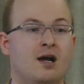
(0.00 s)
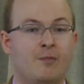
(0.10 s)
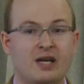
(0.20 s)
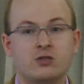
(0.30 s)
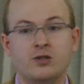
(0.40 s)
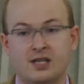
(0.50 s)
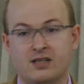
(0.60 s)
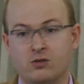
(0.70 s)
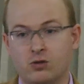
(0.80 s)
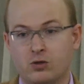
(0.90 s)
Based on
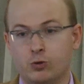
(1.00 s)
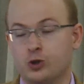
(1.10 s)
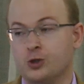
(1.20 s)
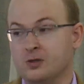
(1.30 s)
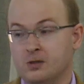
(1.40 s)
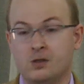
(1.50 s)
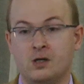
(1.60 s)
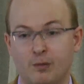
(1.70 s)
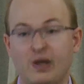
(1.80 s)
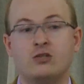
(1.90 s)
that conclusion,
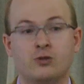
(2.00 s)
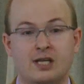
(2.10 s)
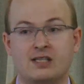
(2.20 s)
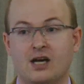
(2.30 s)
based on that